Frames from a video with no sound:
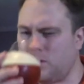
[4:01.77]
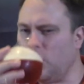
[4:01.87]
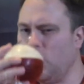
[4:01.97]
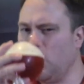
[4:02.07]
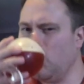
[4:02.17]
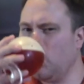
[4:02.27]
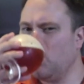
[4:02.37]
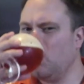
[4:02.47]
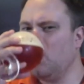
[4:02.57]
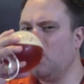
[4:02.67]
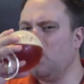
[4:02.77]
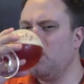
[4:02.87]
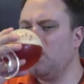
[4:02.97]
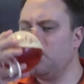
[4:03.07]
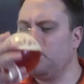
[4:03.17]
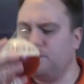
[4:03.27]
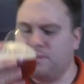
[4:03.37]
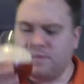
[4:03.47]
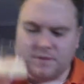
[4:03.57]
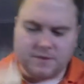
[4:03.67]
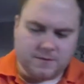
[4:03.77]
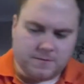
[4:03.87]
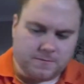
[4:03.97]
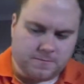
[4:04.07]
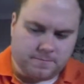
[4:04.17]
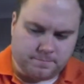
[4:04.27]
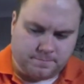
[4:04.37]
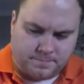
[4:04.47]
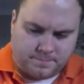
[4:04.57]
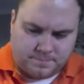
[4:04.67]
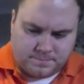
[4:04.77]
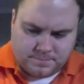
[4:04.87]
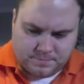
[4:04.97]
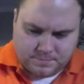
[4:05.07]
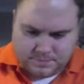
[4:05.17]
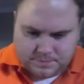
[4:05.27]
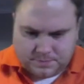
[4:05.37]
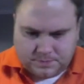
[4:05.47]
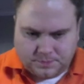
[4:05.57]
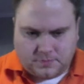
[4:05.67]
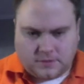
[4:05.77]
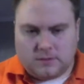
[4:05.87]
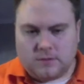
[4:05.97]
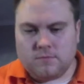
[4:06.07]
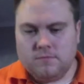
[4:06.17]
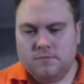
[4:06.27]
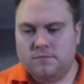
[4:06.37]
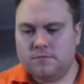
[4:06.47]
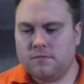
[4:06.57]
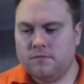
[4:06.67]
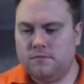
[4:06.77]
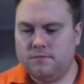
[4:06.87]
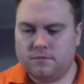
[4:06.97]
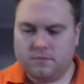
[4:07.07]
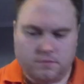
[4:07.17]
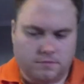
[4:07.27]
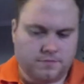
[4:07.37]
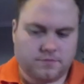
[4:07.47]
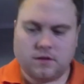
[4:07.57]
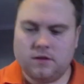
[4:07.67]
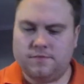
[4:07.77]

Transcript: Nobody speaks.